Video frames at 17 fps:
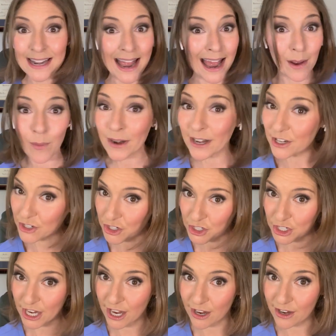And I wanted to
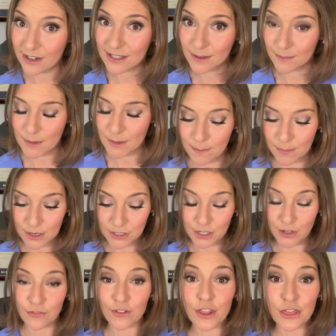share
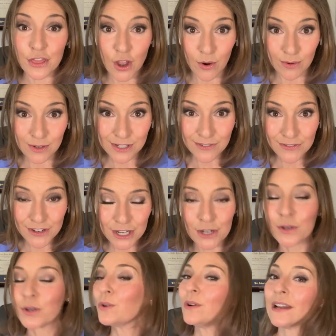numbers. So for those of
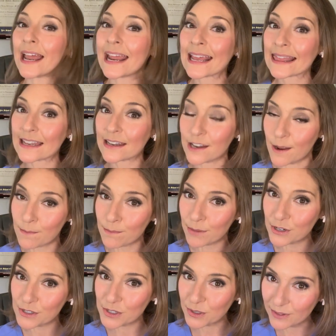you who like the
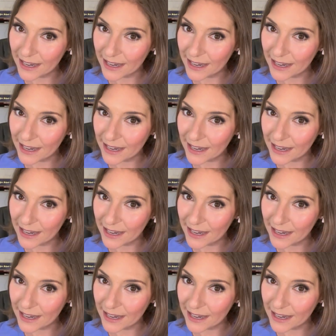numbers,